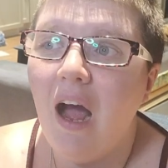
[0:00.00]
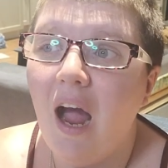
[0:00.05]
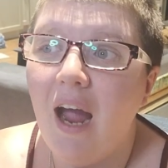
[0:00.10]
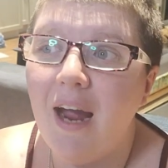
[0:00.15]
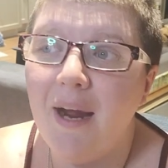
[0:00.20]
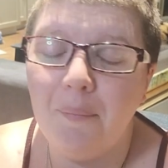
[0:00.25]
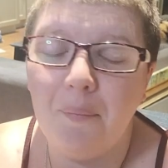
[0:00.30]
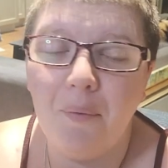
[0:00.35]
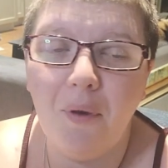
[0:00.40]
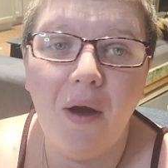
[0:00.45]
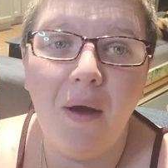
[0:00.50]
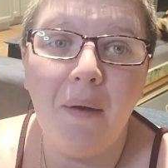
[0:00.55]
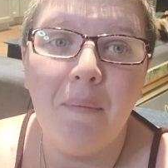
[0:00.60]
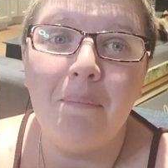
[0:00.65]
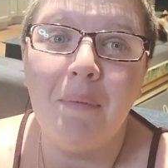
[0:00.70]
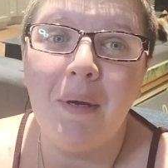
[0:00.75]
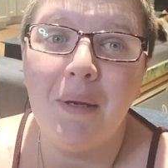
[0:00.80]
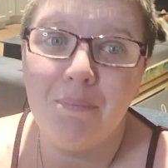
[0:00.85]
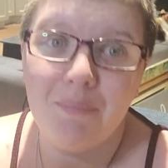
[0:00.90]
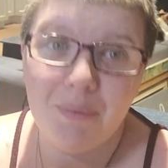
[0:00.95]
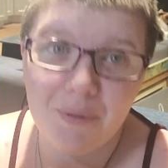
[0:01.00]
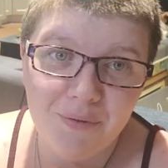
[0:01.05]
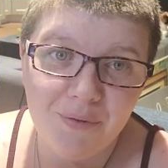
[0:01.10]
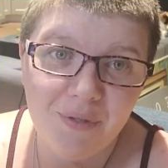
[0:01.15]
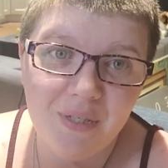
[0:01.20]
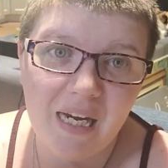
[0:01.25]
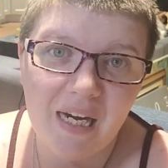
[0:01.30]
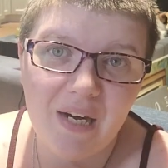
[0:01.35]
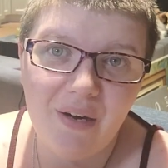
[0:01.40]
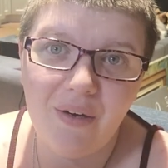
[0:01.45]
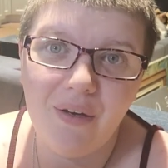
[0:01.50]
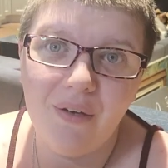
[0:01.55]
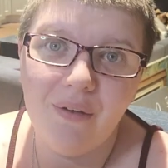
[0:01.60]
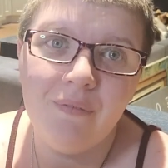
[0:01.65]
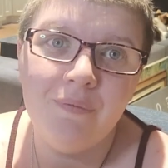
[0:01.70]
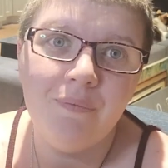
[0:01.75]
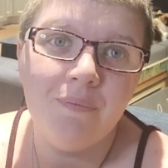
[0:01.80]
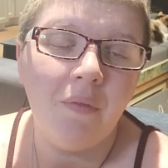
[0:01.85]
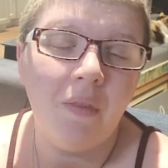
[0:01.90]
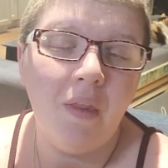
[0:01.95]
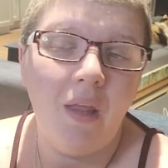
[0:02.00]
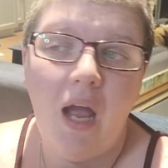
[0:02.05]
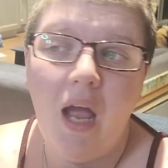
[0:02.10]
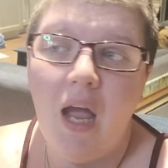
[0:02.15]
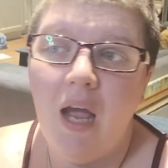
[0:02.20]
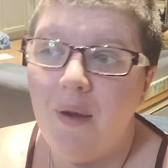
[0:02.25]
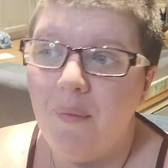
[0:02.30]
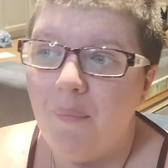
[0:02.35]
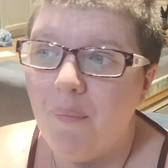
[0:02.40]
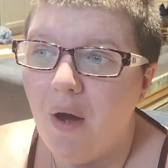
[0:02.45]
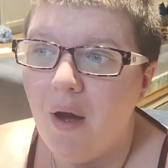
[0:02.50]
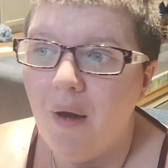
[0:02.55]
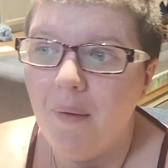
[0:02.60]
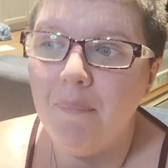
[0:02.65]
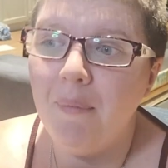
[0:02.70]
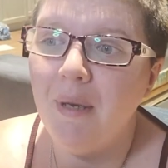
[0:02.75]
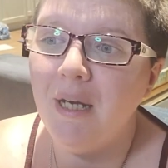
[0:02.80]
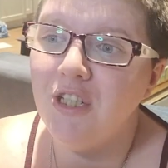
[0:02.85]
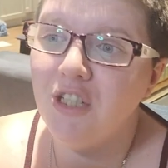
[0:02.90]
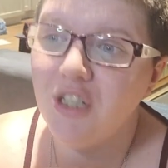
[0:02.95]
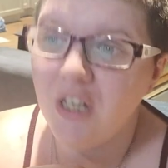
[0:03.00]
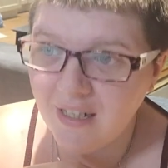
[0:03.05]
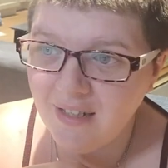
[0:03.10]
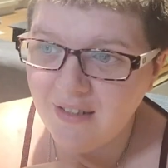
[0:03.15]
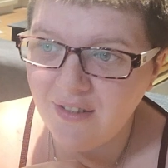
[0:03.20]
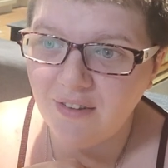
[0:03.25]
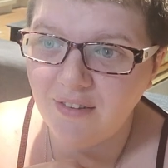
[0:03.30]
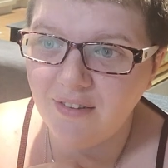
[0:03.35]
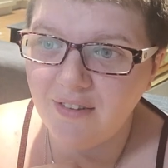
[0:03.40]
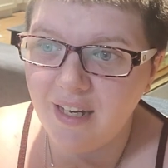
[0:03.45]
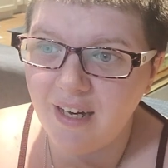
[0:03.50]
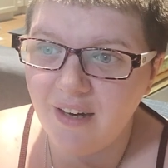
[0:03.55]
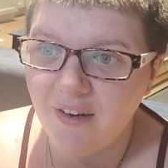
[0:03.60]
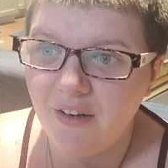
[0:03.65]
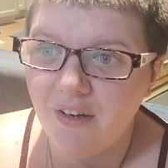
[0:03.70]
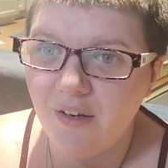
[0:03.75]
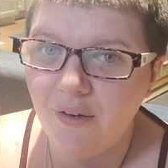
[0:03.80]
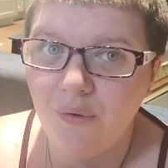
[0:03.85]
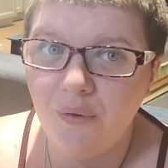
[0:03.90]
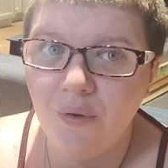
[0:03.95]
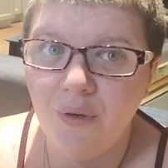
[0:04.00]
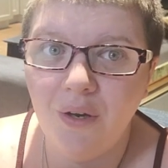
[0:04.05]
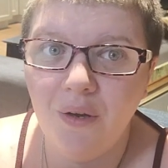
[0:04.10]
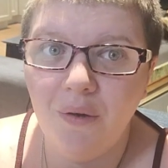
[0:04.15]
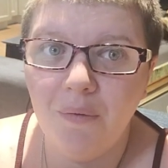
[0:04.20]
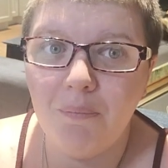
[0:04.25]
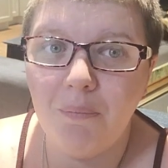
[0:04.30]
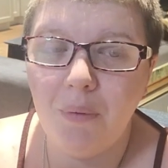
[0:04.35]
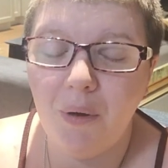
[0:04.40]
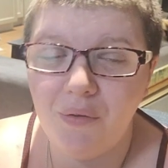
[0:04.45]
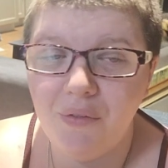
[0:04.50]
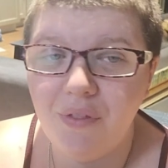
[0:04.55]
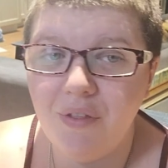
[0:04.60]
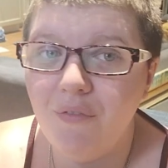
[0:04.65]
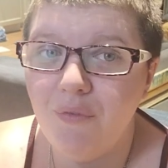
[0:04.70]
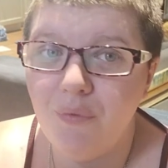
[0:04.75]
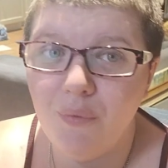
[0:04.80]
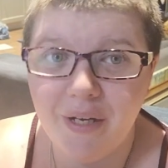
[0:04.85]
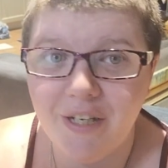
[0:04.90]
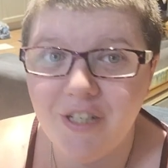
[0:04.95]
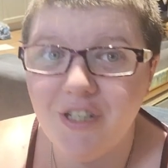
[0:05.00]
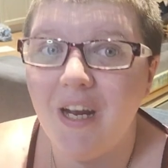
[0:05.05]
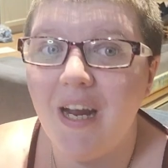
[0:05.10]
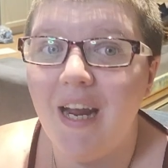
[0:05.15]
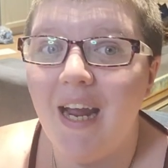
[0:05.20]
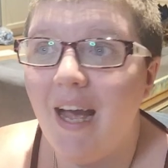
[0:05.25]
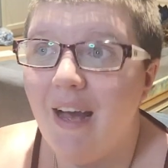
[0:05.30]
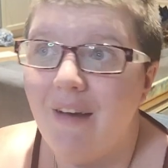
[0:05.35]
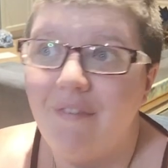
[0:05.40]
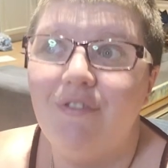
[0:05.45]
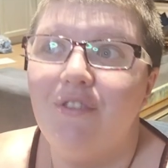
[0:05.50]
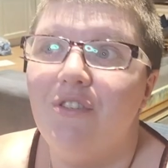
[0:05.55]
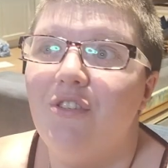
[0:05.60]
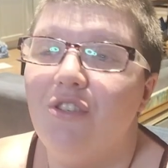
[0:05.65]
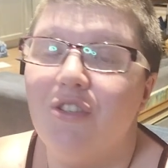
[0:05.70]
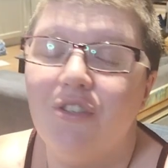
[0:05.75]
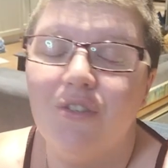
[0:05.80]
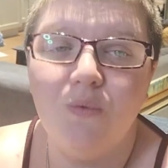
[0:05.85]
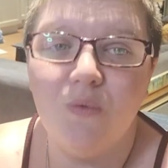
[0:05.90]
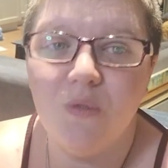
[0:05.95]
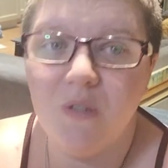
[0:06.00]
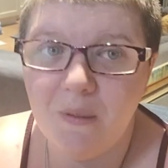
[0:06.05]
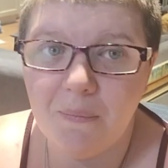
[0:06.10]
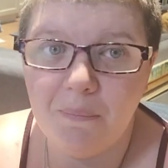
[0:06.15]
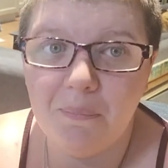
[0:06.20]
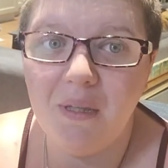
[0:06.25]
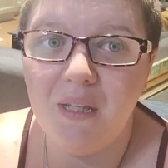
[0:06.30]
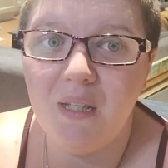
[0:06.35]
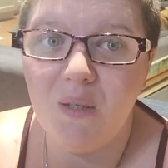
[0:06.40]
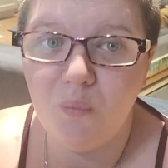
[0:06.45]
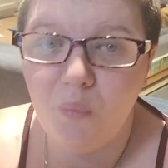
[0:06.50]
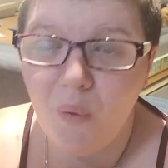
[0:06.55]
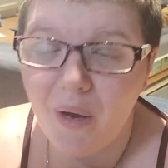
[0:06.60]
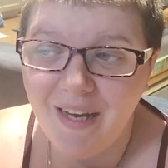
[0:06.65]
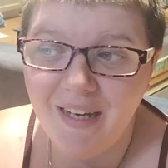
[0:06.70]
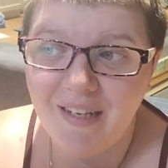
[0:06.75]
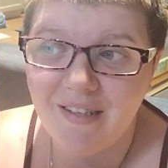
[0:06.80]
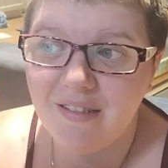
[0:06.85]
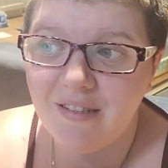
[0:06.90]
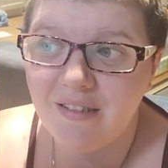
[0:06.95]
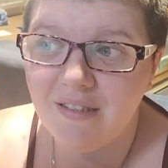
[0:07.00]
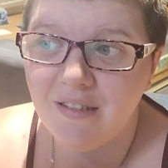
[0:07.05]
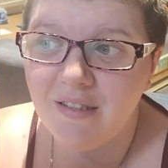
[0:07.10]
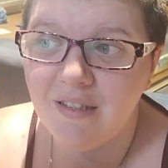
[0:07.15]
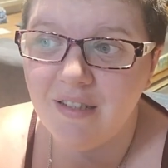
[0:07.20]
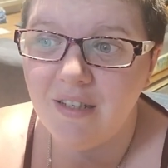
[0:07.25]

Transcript: I want my Boo Tarot. I want my Gentle Tarot, both of which I have to just simply wait.